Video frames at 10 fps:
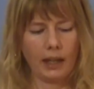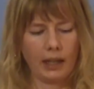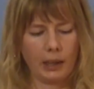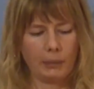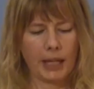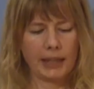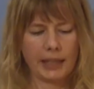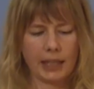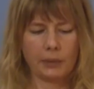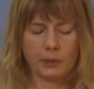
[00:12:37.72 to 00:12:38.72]
I
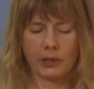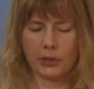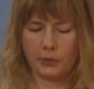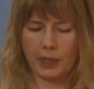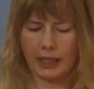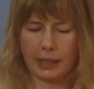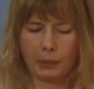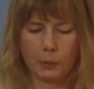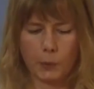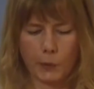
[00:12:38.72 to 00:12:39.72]
think I will just read a
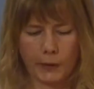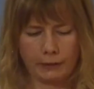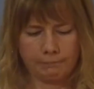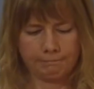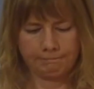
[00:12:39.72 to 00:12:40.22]
couple more.